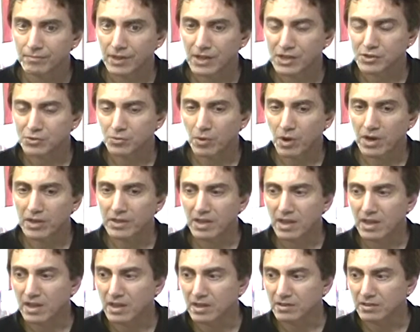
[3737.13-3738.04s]
That's why
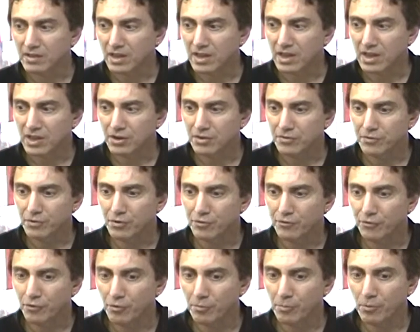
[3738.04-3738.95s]
they, they interview
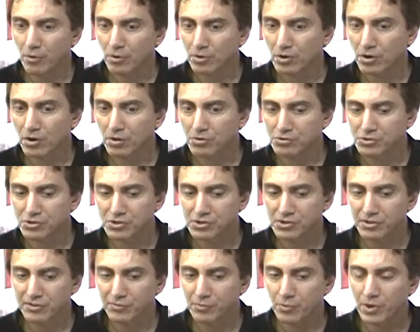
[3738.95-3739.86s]
football
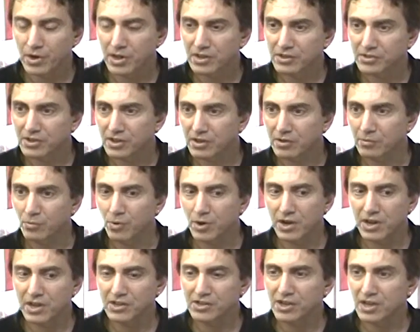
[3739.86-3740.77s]
coaches of winning, te
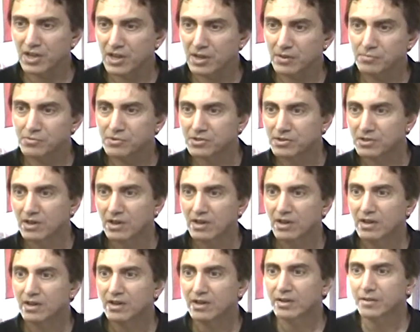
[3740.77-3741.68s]
winning, winning teams, teams,
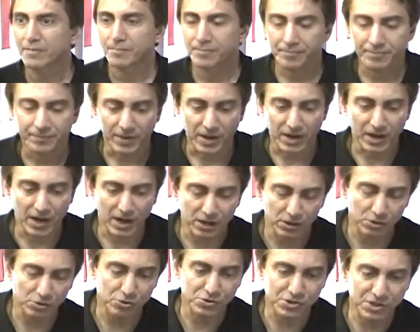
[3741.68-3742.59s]
not the losers, and
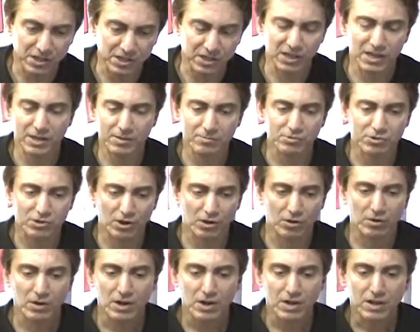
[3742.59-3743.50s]
not losing teams.
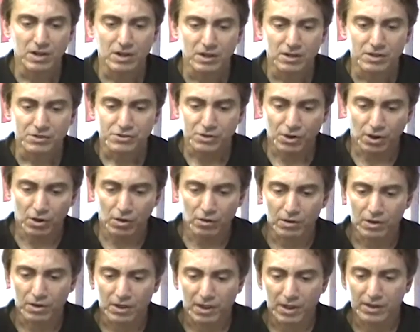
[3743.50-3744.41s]
So that's it.
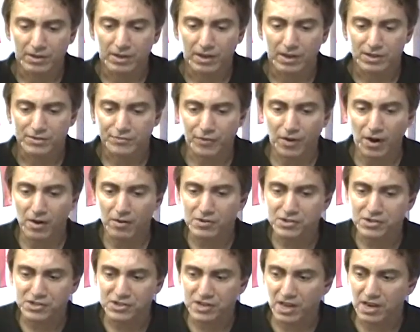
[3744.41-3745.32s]
So as
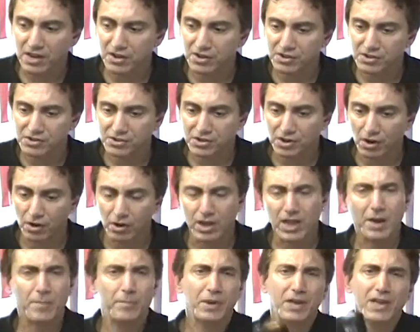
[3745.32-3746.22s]
far as senators go,
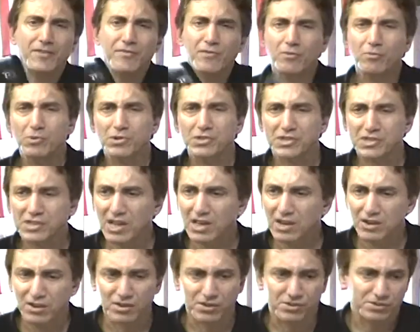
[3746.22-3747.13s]
yeah, but even with
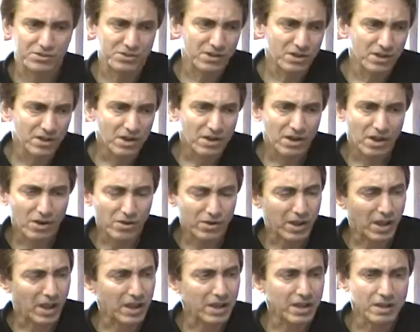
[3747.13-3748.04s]
senators,
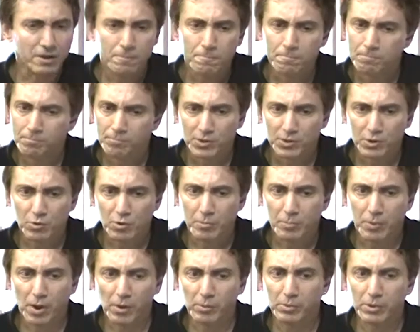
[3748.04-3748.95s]
okay, the
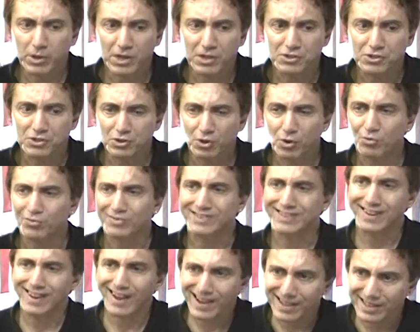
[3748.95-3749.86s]
Republicans
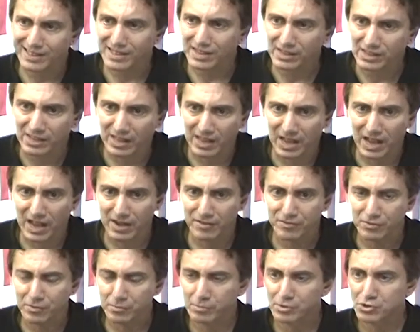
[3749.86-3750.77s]
don't technically
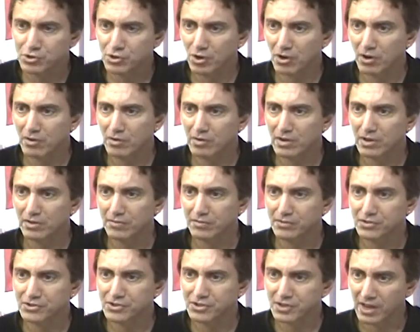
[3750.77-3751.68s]
have the majority
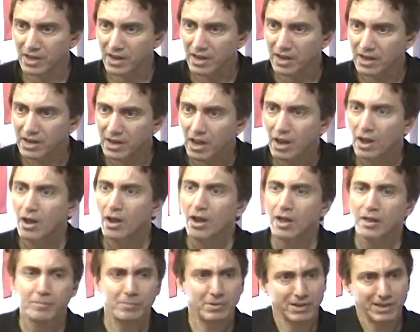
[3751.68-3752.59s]
of the That's Senate.
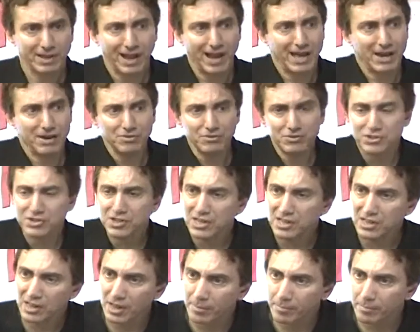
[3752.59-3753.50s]
Correct. But I don't
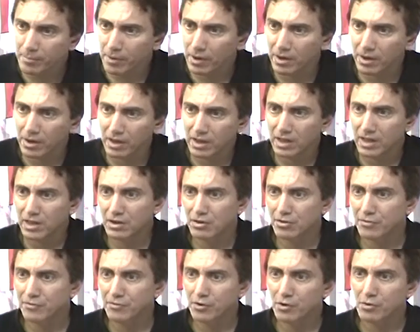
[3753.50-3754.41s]
see them uh,
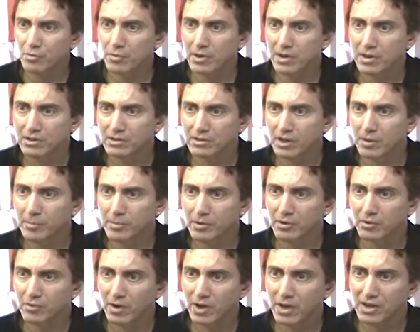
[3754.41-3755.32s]
interviewing
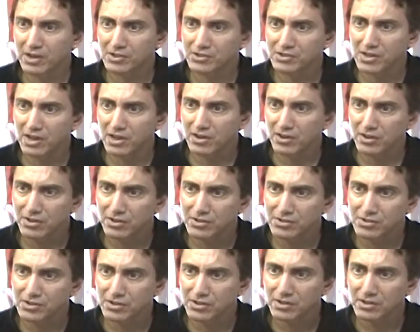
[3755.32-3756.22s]
Democratic
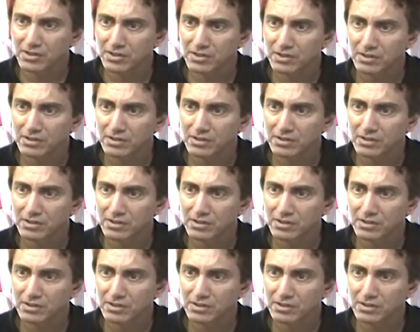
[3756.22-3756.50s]
senators.